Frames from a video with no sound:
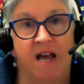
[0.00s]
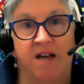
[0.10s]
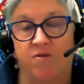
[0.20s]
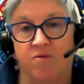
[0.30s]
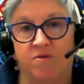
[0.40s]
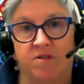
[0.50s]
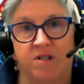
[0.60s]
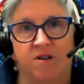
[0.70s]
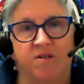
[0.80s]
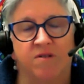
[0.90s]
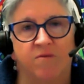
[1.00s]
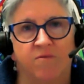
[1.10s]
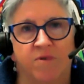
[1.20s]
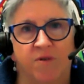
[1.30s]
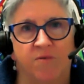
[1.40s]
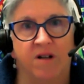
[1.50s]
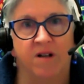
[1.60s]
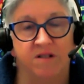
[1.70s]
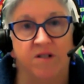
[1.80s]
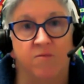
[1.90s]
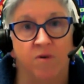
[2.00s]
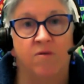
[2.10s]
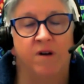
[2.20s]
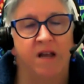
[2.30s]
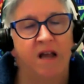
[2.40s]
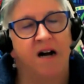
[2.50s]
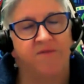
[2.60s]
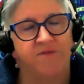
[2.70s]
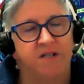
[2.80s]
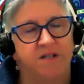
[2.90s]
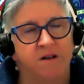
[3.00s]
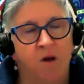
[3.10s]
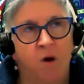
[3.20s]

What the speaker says: and also were the ones that were looking after